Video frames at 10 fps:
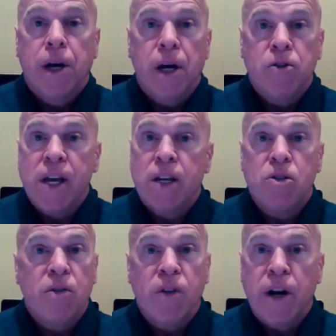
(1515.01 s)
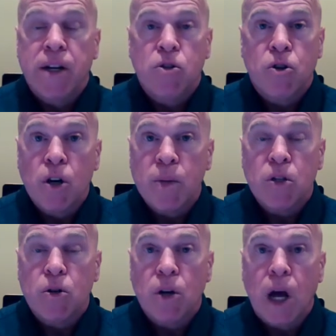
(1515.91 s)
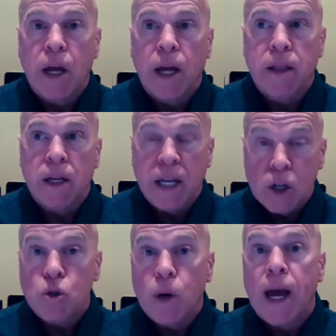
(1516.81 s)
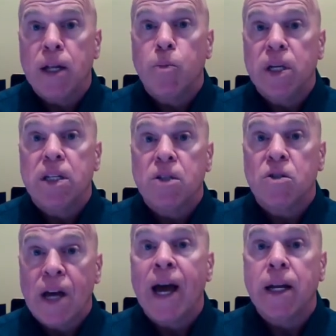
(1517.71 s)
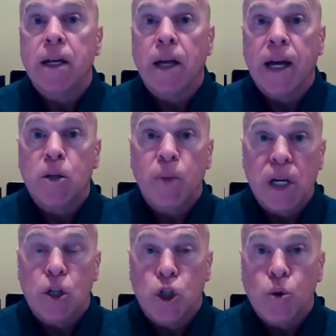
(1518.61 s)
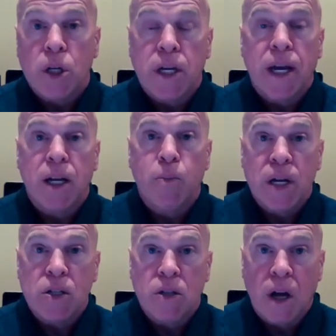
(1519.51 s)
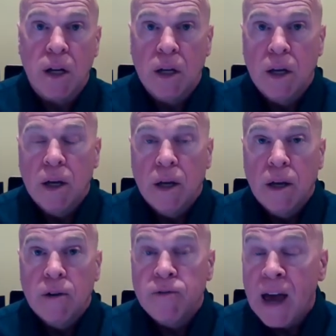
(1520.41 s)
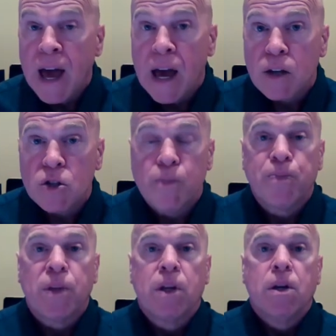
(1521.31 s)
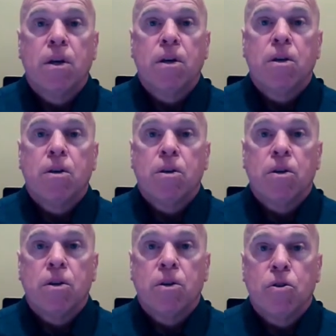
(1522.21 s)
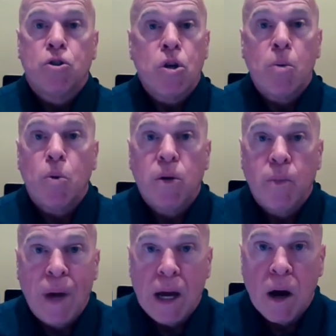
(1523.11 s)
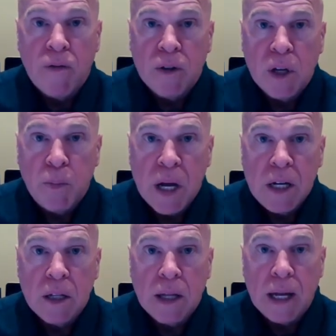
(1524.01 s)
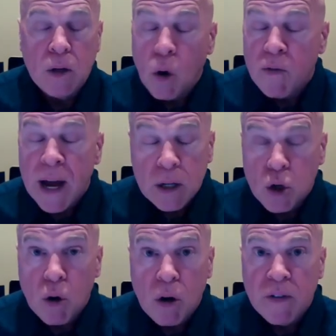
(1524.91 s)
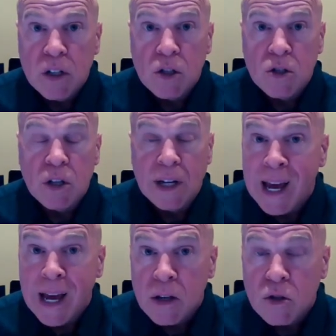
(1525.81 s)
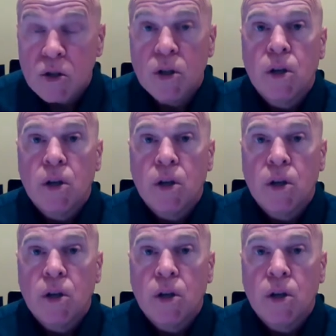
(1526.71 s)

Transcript: tennis at various tournaments or not, and the issue had to be decided, had to be adjudicated based on facts. Someone may offer the opinion that Novak Djokovic is an ass,